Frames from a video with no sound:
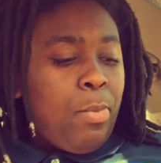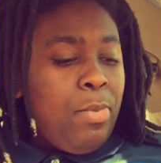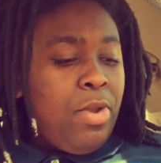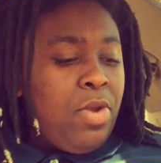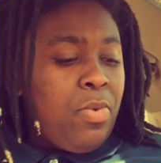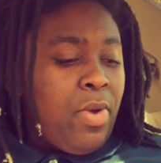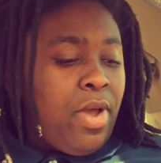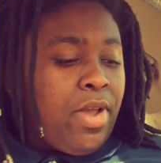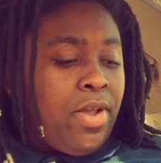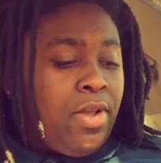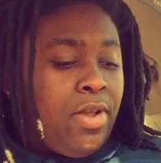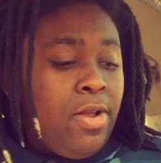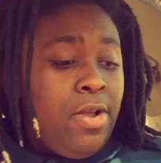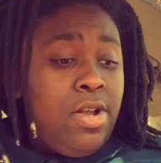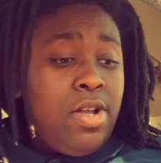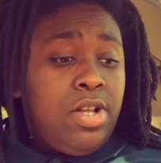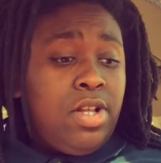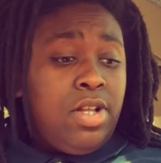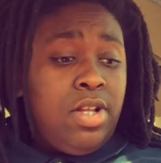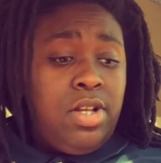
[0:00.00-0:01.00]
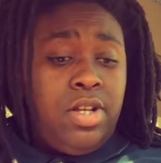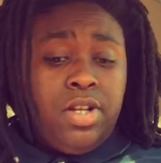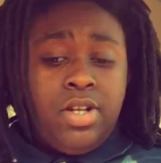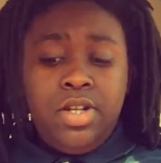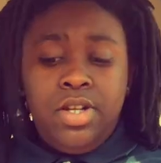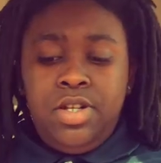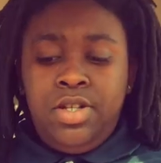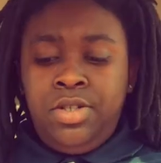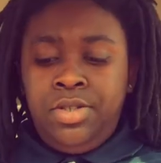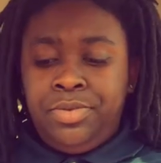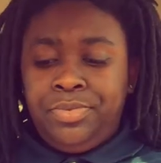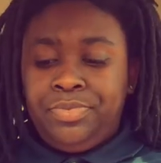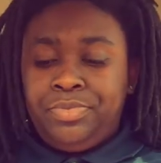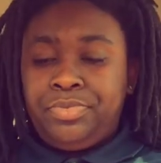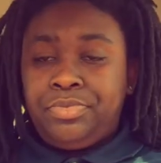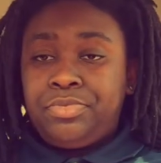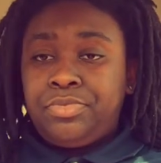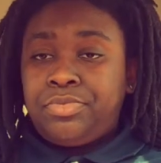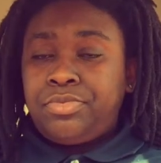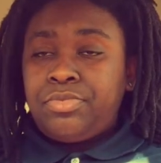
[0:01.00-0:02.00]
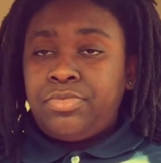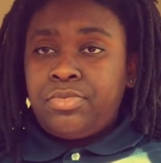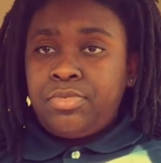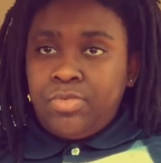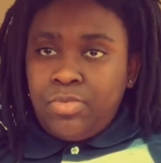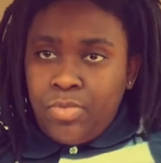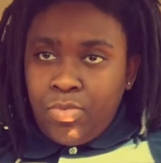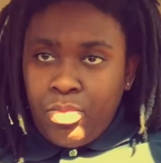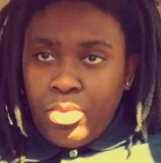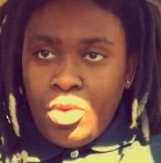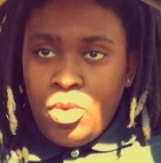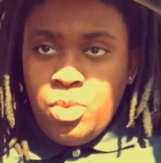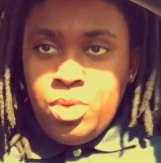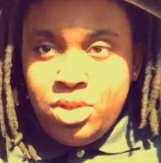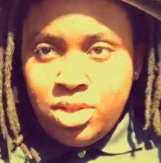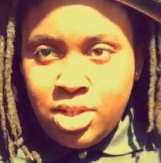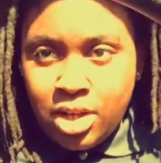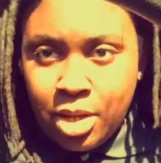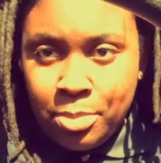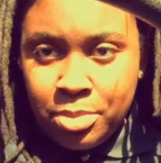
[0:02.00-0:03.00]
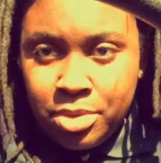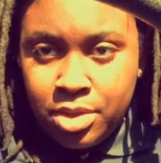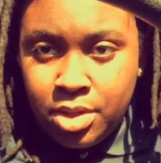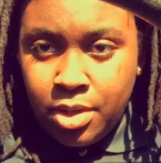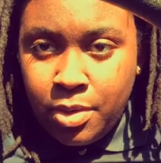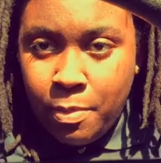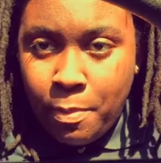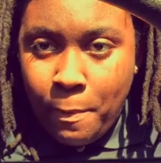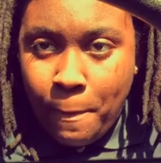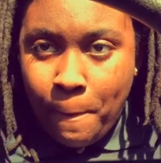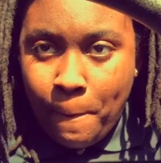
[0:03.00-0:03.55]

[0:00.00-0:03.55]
Anyway, what time is it?